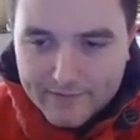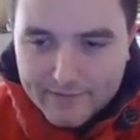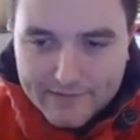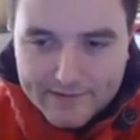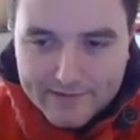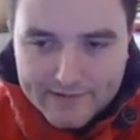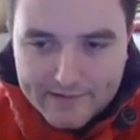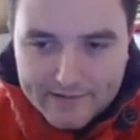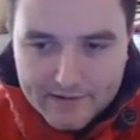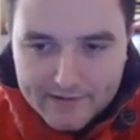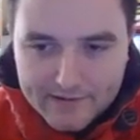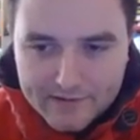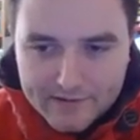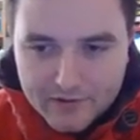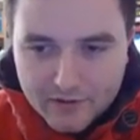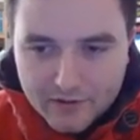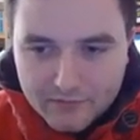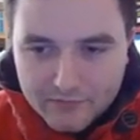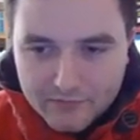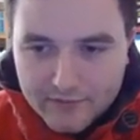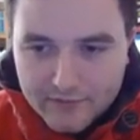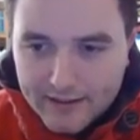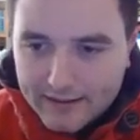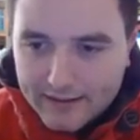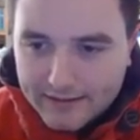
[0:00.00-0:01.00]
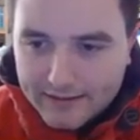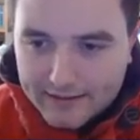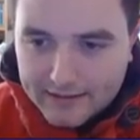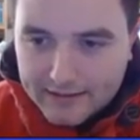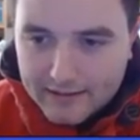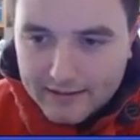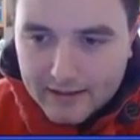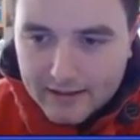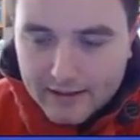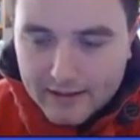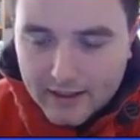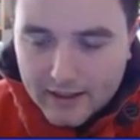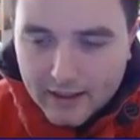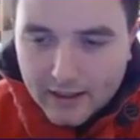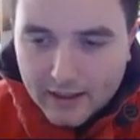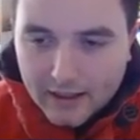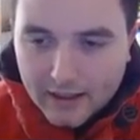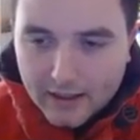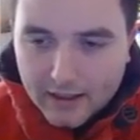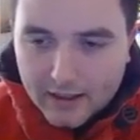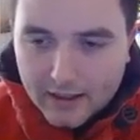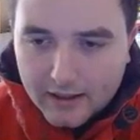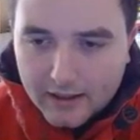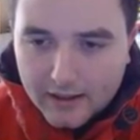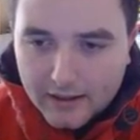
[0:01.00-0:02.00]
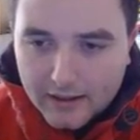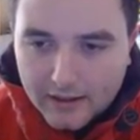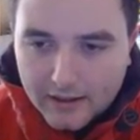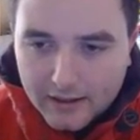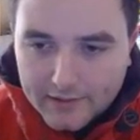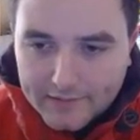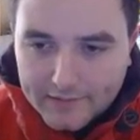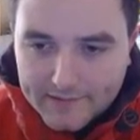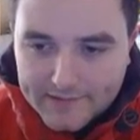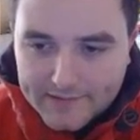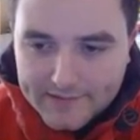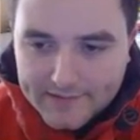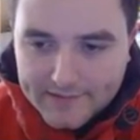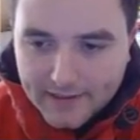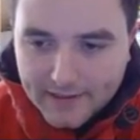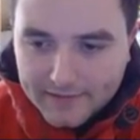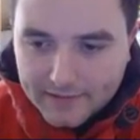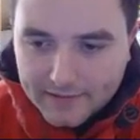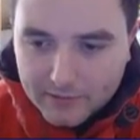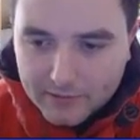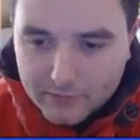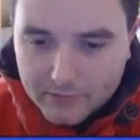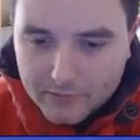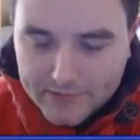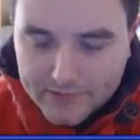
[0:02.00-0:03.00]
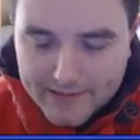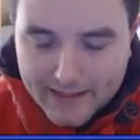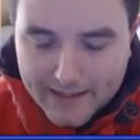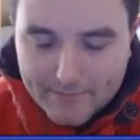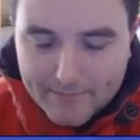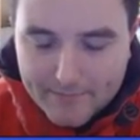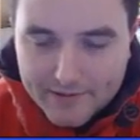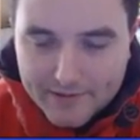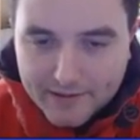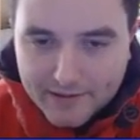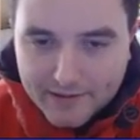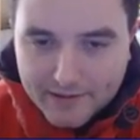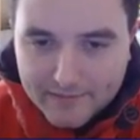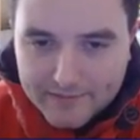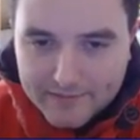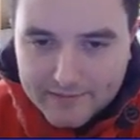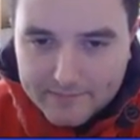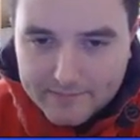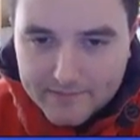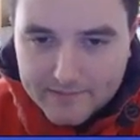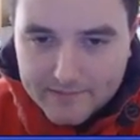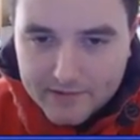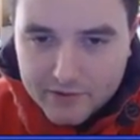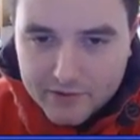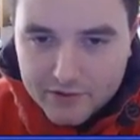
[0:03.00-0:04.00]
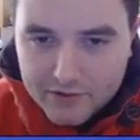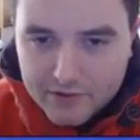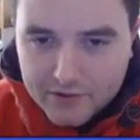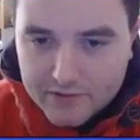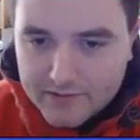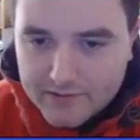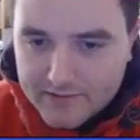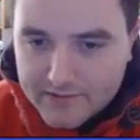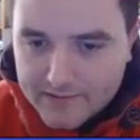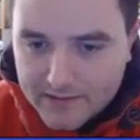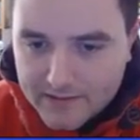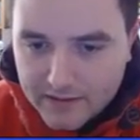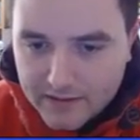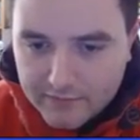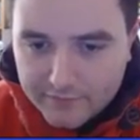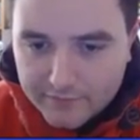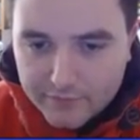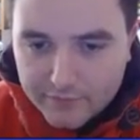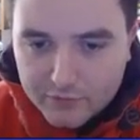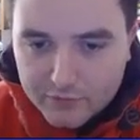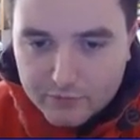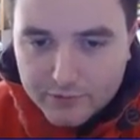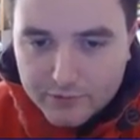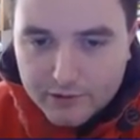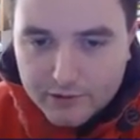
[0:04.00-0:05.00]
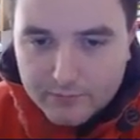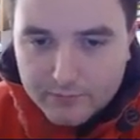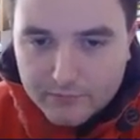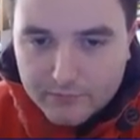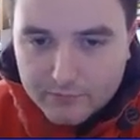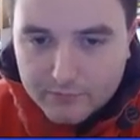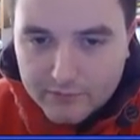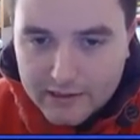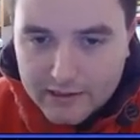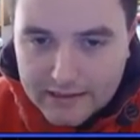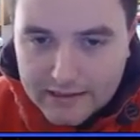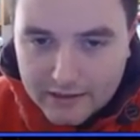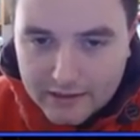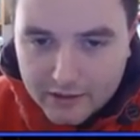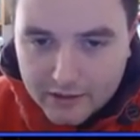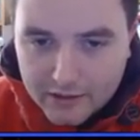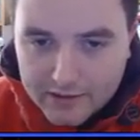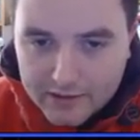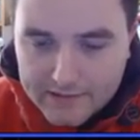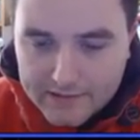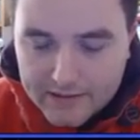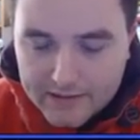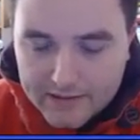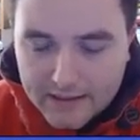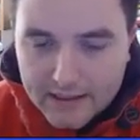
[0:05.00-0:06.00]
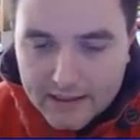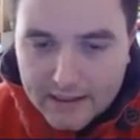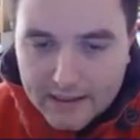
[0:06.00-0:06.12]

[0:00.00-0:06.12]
I mean, it's just not really uh, understanding what's happening in this position. c four would have been really good,